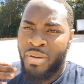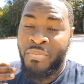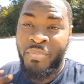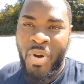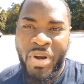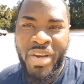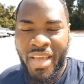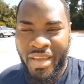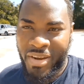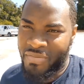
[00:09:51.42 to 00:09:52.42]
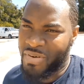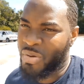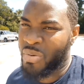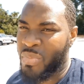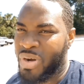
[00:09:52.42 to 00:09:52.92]
Monday, the
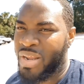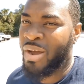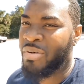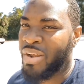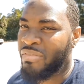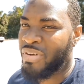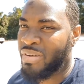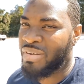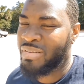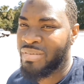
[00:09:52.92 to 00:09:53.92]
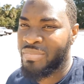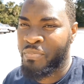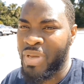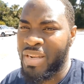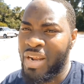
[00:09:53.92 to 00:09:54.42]
following Monday. I could have
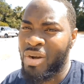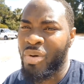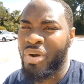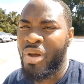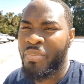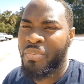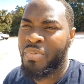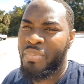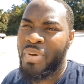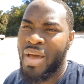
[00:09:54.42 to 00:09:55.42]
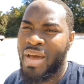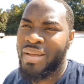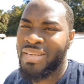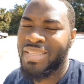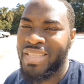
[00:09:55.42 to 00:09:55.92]
picked that load up
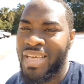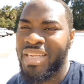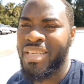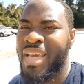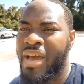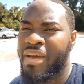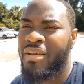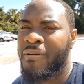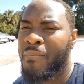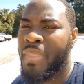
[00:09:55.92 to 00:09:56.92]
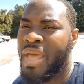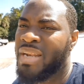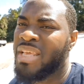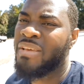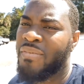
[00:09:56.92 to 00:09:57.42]
and stayed in Canada
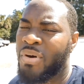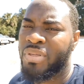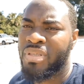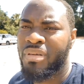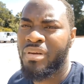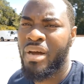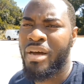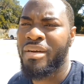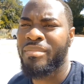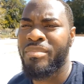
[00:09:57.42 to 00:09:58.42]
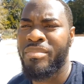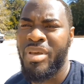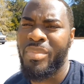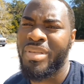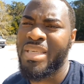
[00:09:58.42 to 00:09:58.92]
and leave out on
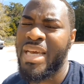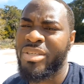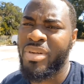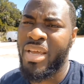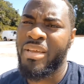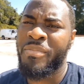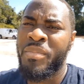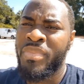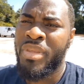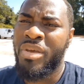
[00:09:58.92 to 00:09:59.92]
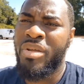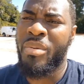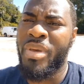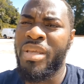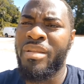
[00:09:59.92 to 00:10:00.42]
maybe Saturday, you
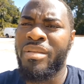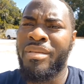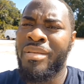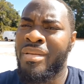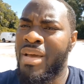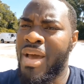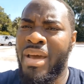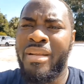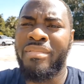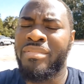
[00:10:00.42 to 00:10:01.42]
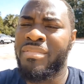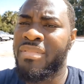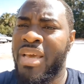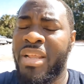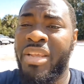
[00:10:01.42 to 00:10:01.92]
mean? And
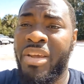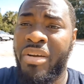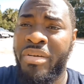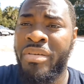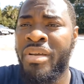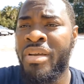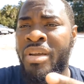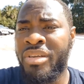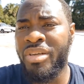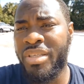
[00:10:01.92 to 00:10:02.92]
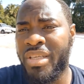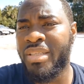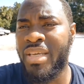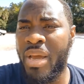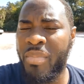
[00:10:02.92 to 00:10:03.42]
get here just in
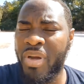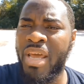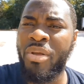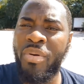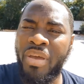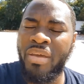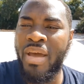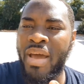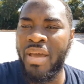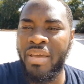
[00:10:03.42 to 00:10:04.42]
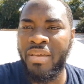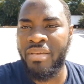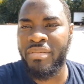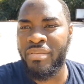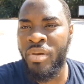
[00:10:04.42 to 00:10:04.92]
time. But anyway, I
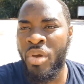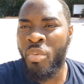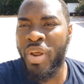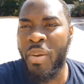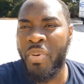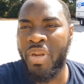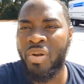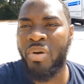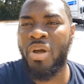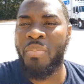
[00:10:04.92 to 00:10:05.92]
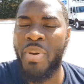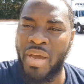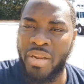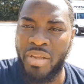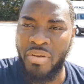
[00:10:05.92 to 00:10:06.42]
when I picked the load up, I
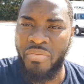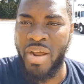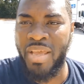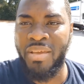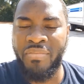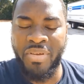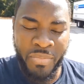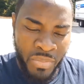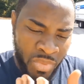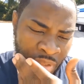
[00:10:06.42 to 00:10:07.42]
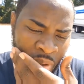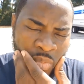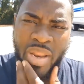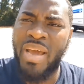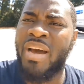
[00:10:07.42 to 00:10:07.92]
got here Friday evening.
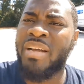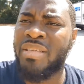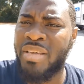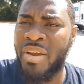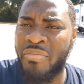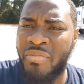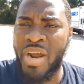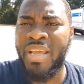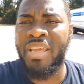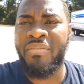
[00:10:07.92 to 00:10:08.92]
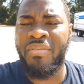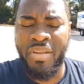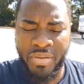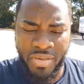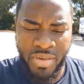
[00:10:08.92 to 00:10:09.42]
When I got here Friday
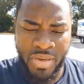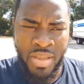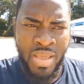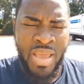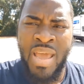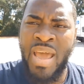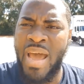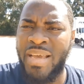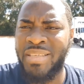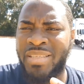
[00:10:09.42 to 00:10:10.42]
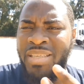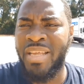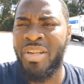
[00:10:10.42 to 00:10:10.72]
evening, I stayed